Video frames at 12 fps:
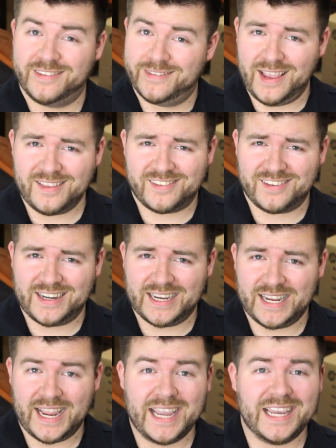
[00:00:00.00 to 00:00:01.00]

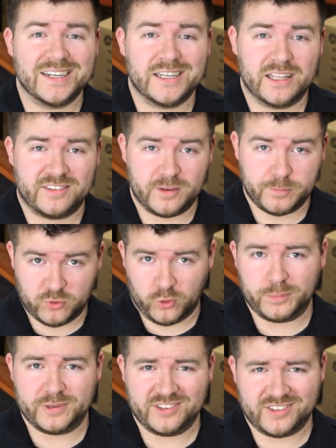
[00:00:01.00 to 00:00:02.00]
density and its
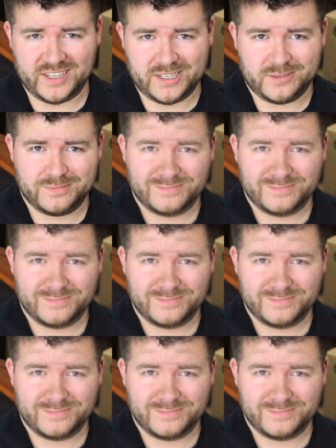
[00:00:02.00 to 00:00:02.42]
absorbency.